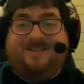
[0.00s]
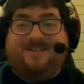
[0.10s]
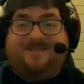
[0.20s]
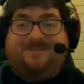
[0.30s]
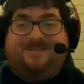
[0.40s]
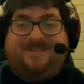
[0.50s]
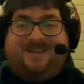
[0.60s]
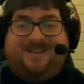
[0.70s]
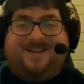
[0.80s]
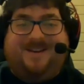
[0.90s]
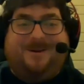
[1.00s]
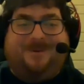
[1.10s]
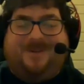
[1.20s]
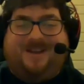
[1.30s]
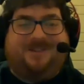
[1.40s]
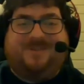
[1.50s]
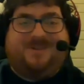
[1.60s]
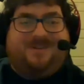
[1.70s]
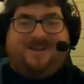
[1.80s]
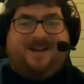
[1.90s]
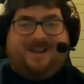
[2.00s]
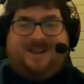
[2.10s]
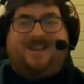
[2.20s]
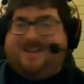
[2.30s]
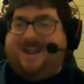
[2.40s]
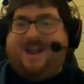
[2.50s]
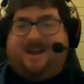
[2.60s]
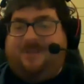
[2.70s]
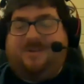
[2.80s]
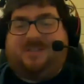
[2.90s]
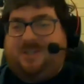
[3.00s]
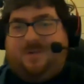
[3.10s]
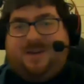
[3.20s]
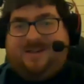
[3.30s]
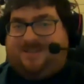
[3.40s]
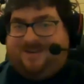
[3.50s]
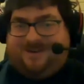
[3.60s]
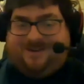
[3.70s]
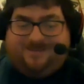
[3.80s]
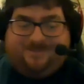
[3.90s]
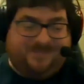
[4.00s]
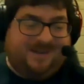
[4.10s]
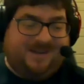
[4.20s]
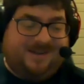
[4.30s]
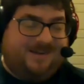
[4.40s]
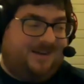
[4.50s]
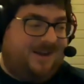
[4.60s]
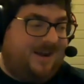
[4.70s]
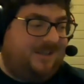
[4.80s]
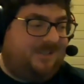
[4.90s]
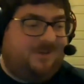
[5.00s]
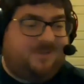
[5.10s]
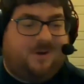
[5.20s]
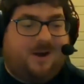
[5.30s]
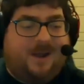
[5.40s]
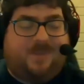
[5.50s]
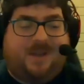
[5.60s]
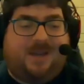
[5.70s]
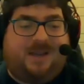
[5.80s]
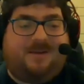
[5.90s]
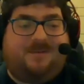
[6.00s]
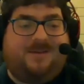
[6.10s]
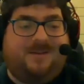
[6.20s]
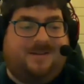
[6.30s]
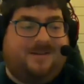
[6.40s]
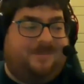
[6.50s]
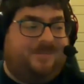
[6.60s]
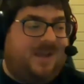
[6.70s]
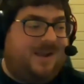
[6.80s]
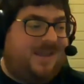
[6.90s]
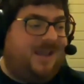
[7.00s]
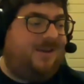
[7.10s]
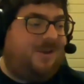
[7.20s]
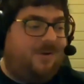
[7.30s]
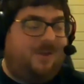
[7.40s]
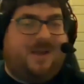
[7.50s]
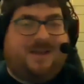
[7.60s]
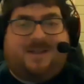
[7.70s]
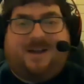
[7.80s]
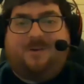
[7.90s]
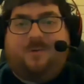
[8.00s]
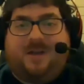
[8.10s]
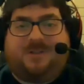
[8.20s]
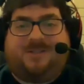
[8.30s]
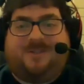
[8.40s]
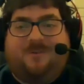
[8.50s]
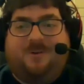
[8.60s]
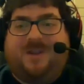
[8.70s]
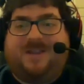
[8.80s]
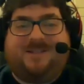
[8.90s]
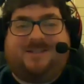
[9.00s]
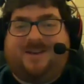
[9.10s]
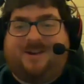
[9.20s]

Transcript: Mm-hmm. It was up for grabs, all of it. Yeah, it was so easy to cut into a drop. And again, going back to how gracious Norm is,